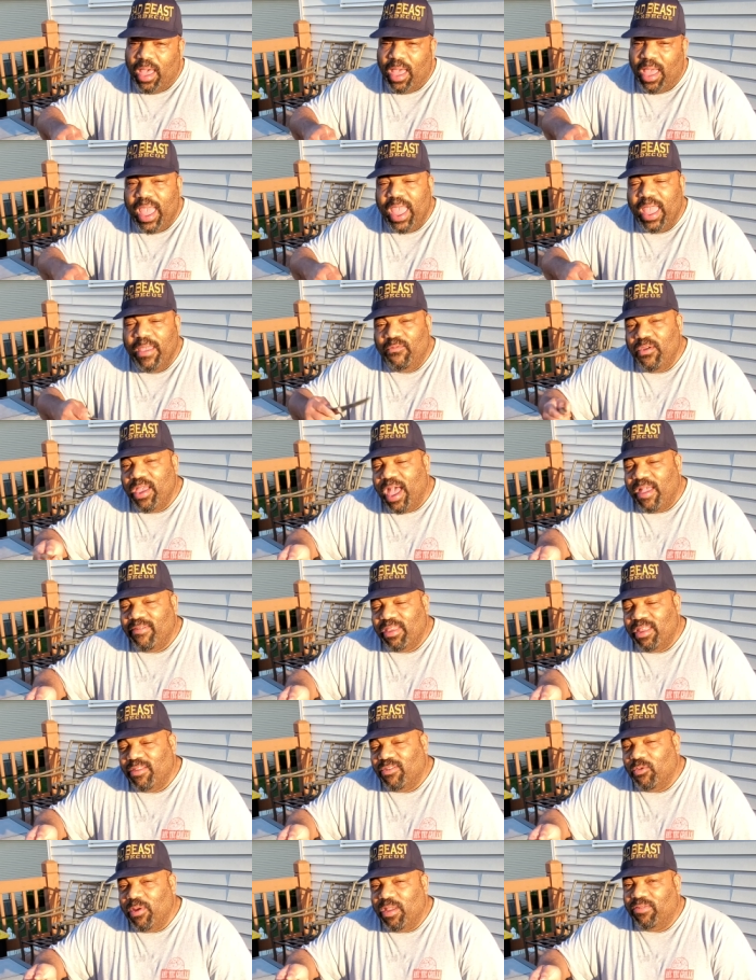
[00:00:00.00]
Hey, if you guys are
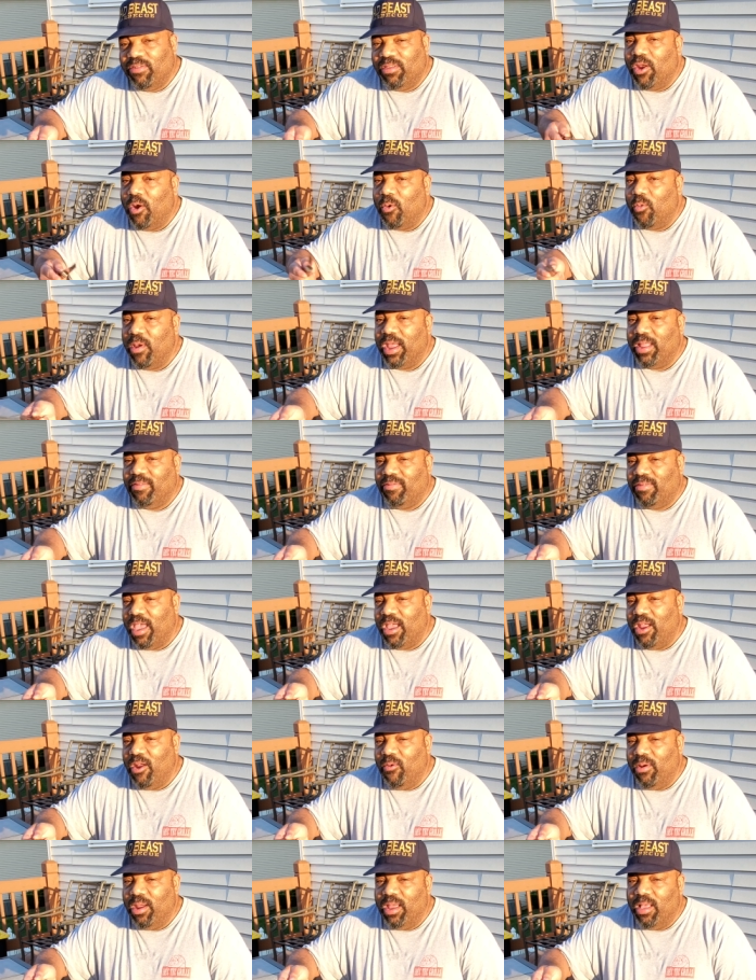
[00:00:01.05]
interested in a REC
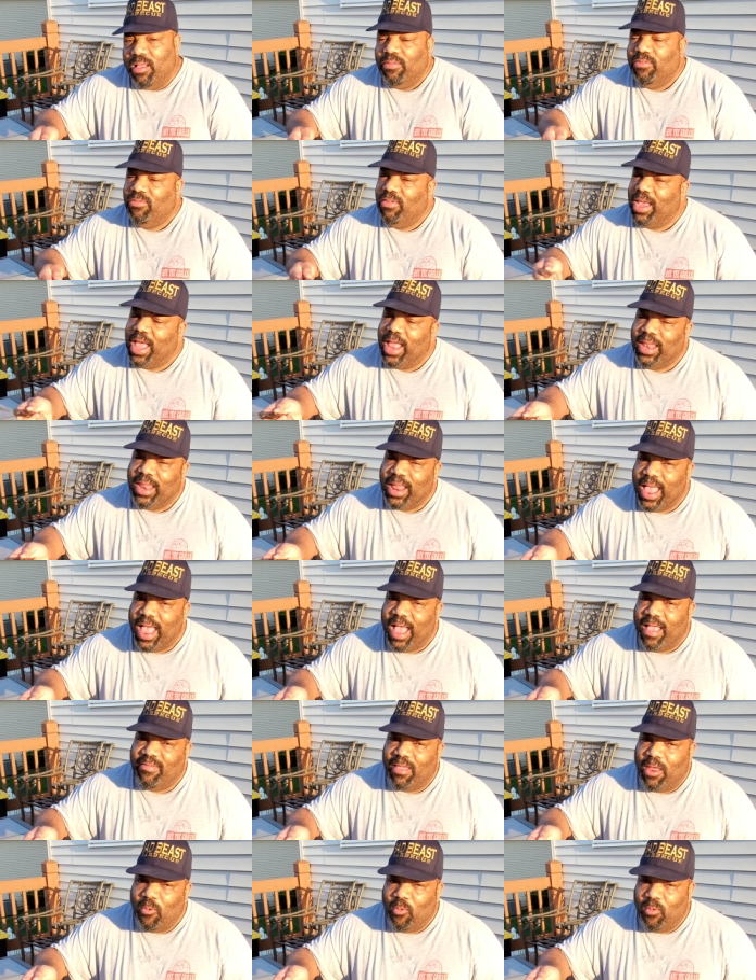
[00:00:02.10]
TEC grill, check out the
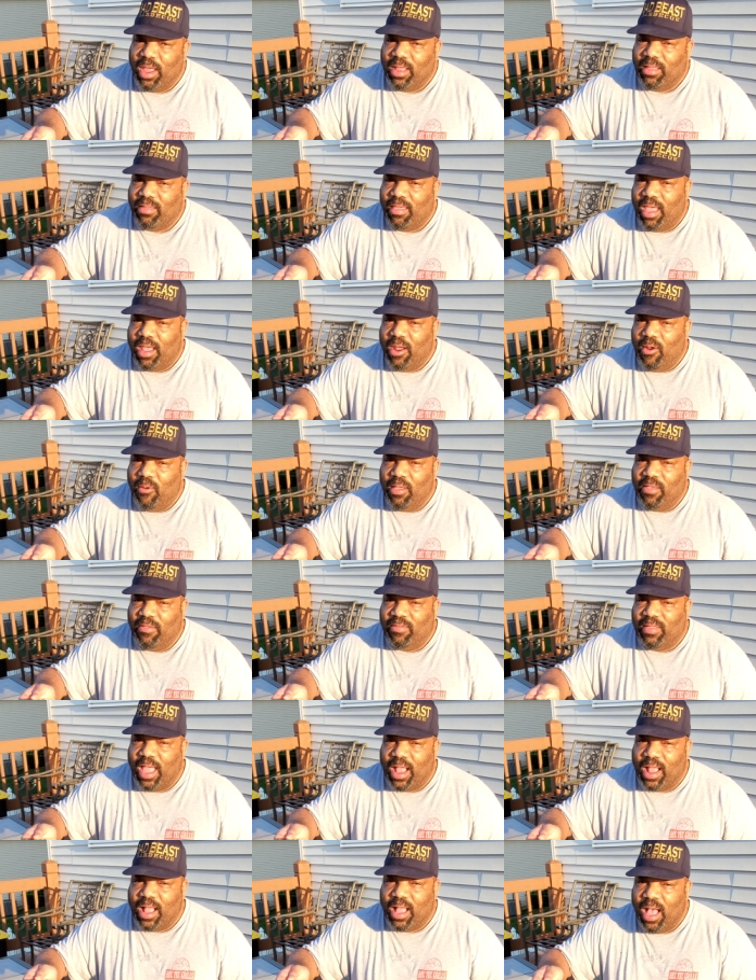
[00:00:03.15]
guys at
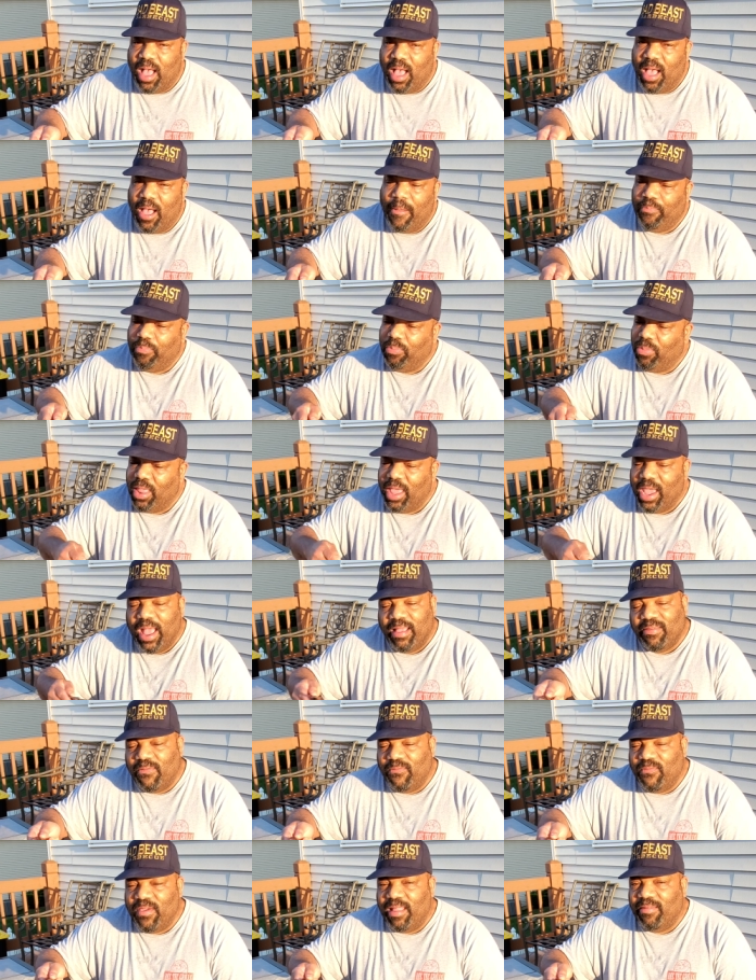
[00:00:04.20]
rectechgrills.com. They got
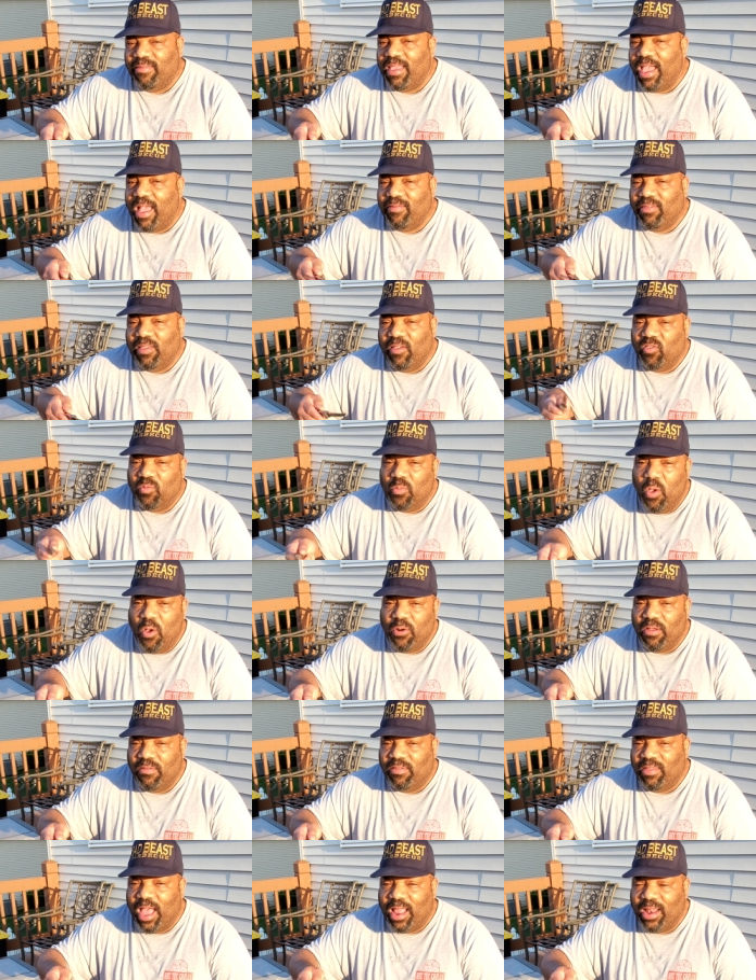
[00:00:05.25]
some fantastic
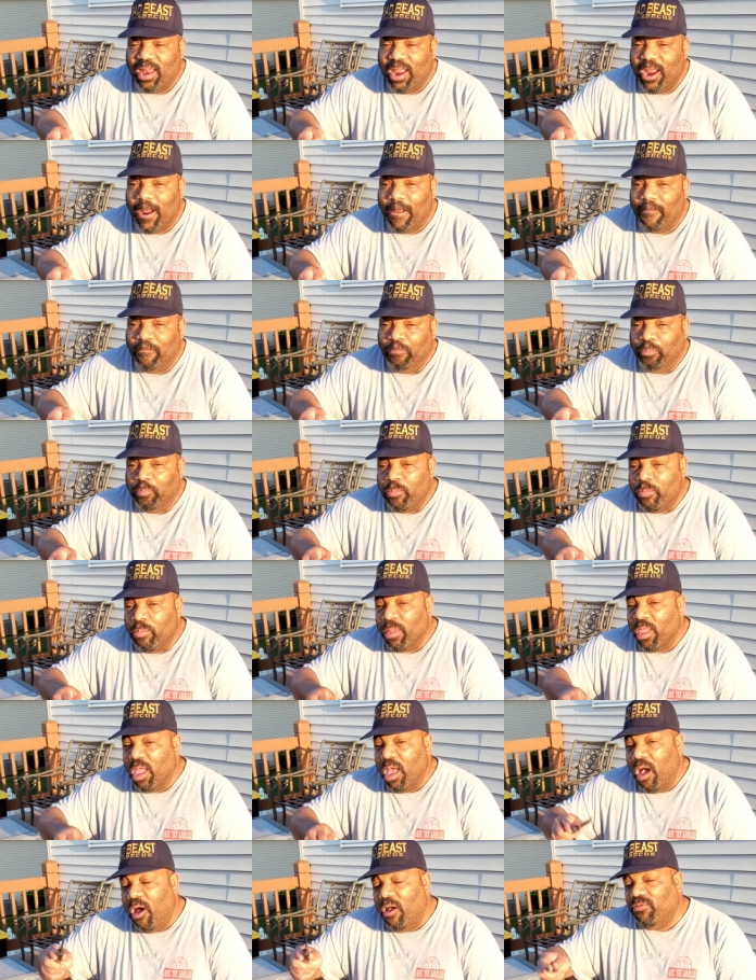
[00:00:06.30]
smokers out there.
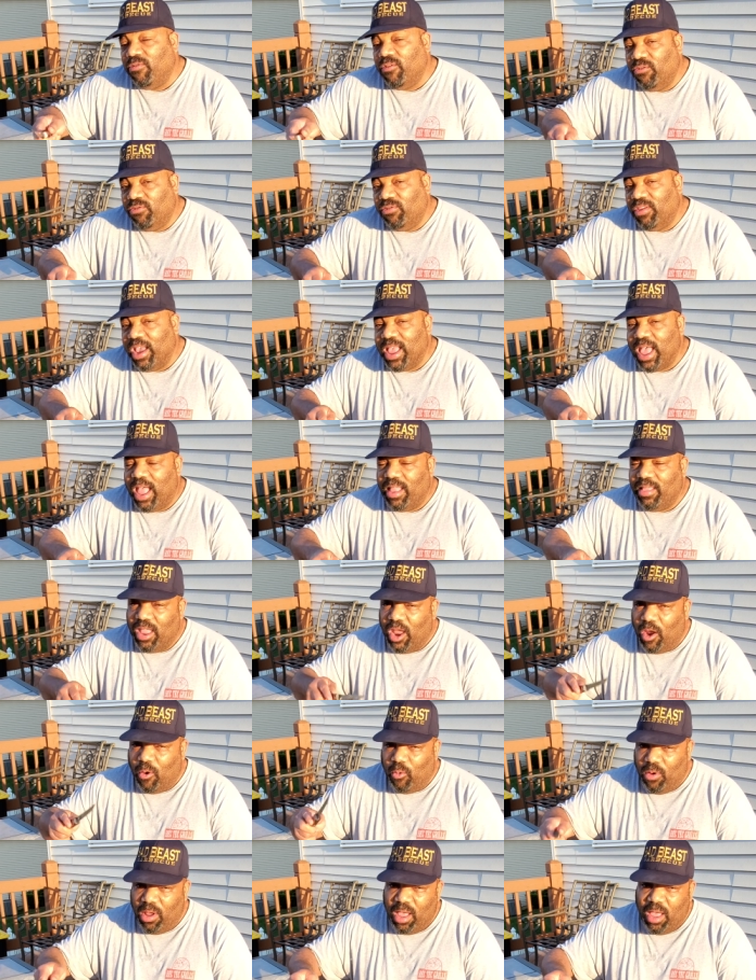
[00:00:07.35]
Also check out
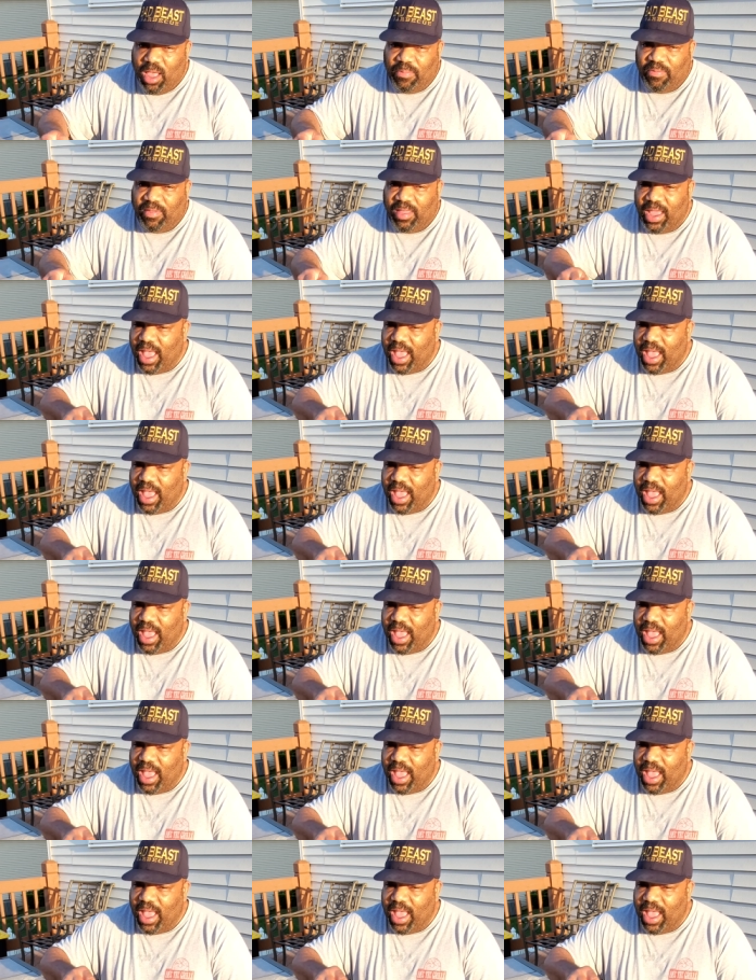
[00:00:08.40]
their rubs. They